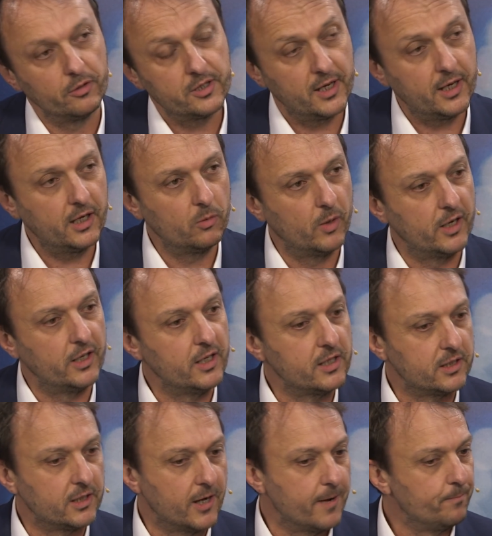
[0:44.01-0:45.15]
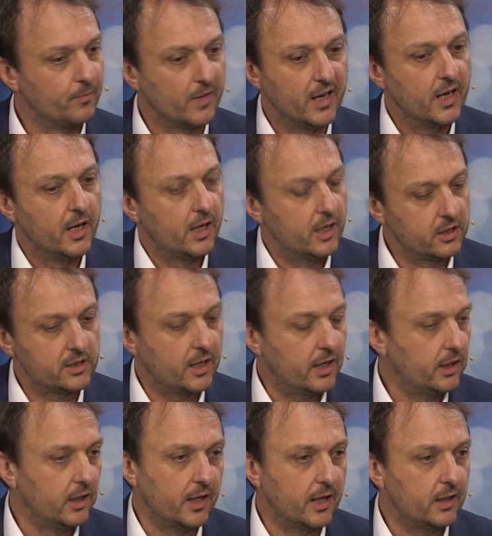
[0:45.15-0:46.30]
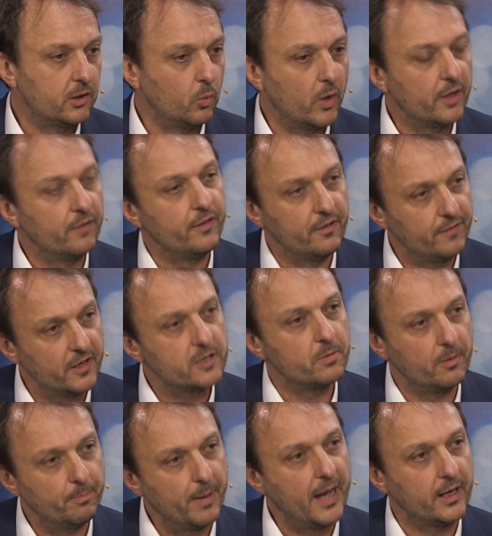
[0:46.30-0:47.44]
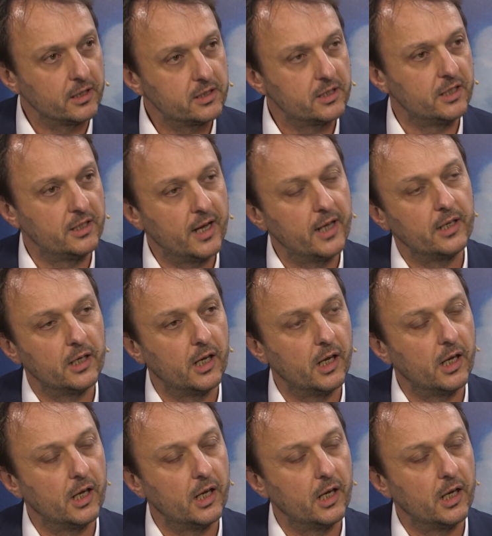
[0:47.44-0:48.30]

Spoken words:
The second one is a study that one of the investment banks had done